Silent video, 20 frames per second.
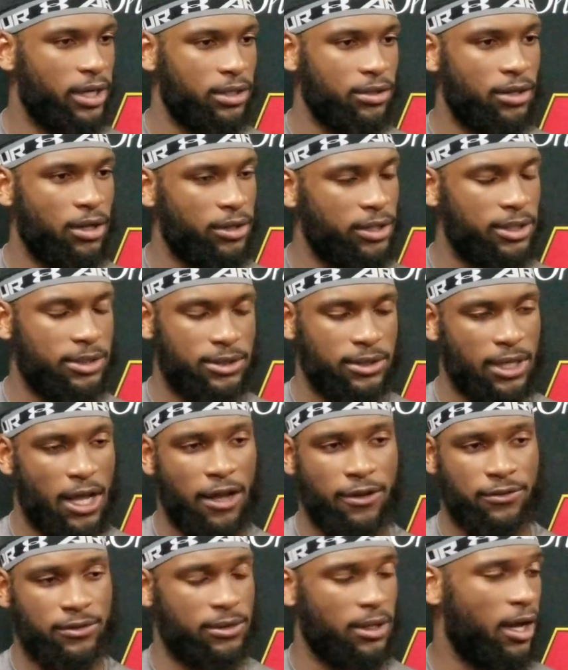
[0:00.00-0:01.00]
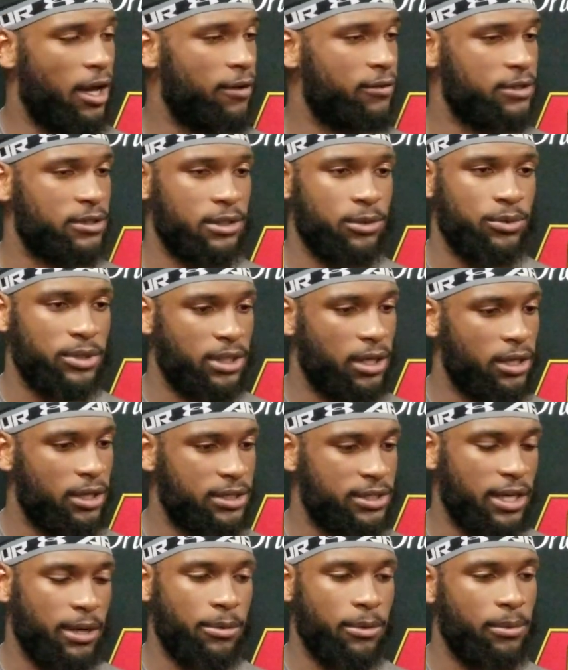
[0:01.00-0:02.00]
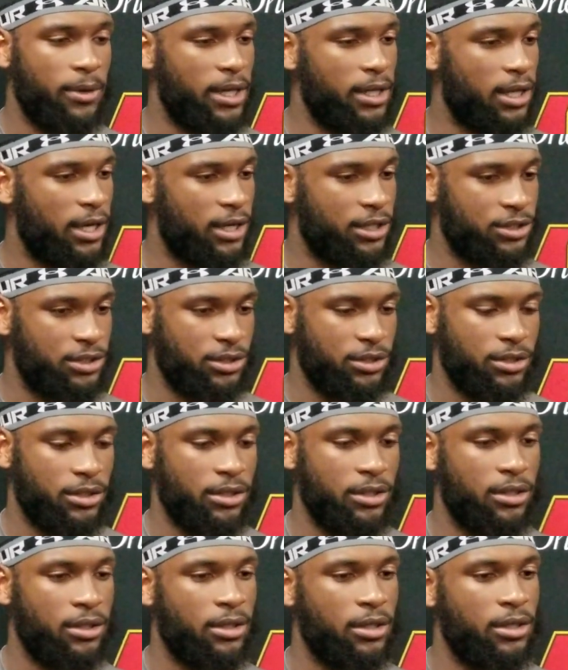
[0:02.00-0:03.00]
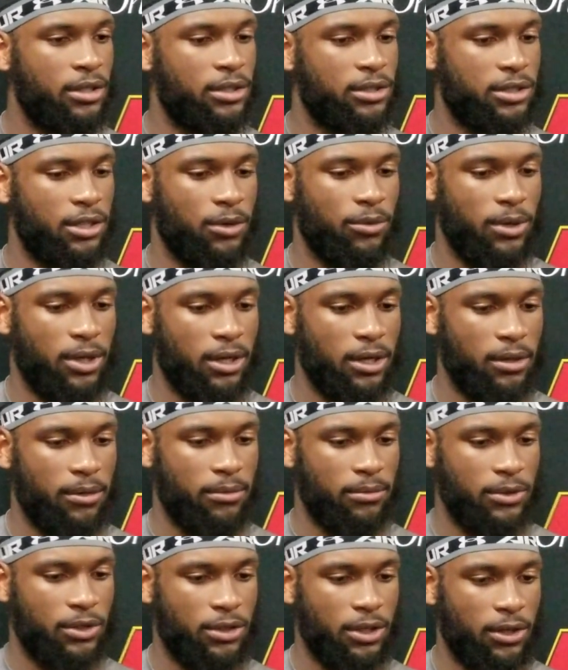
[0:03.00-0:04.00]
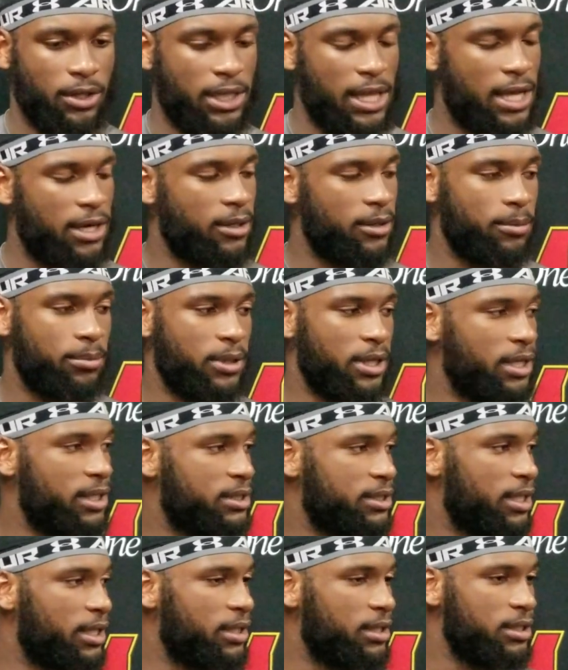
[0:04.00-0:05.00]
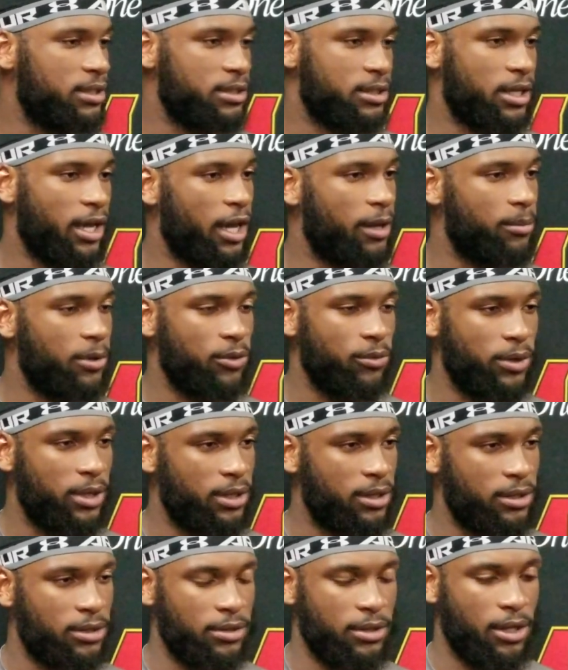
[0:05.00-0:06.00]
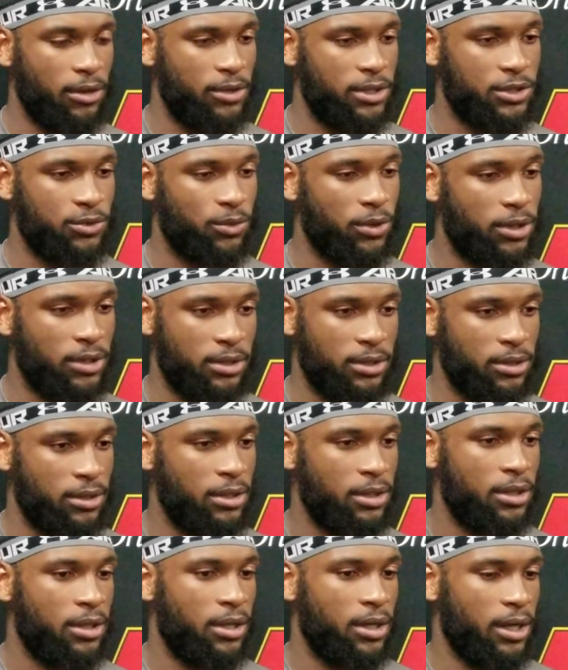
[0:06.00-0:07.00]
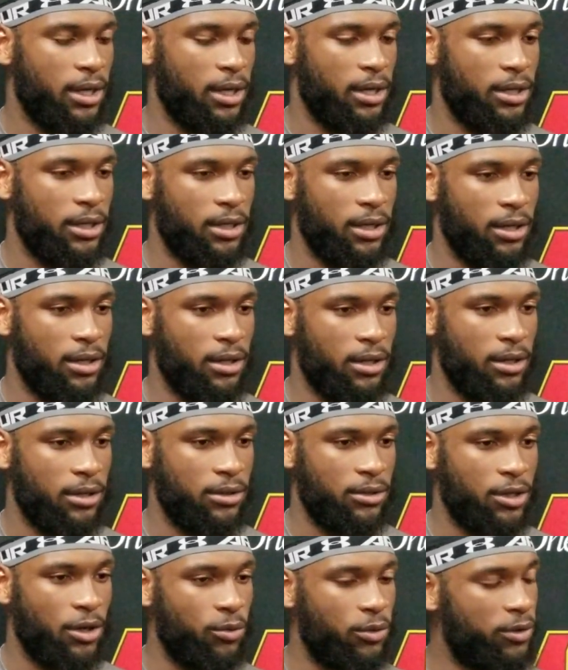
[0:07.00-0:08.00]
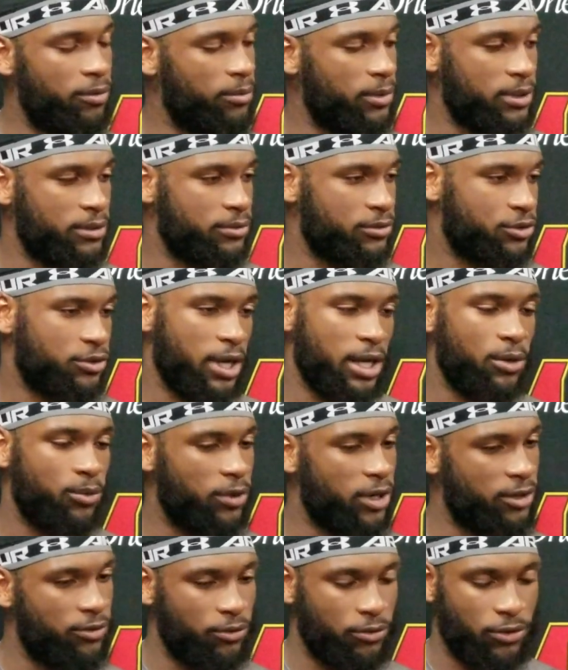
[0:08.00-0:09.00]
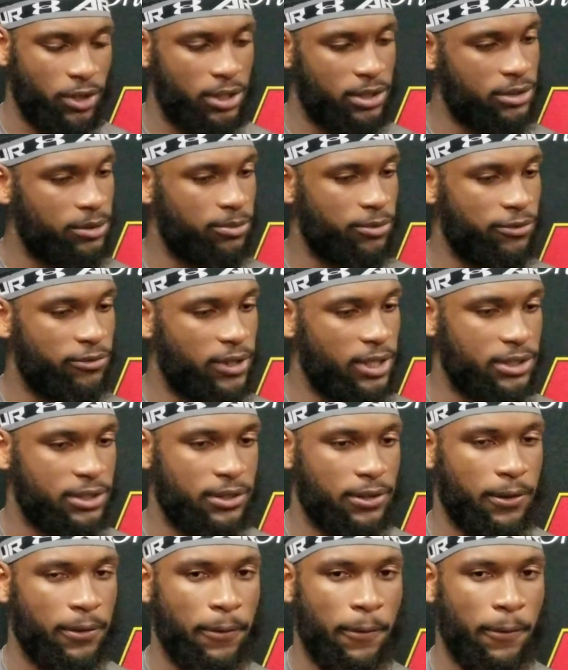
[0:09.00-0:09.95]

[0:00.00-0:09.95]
You know, he was obviously with Tampa Bay last year. So, you know, a lot of the plays that he's came in with, you know, it's worked. And, you know, we've been trying to run it to perfection.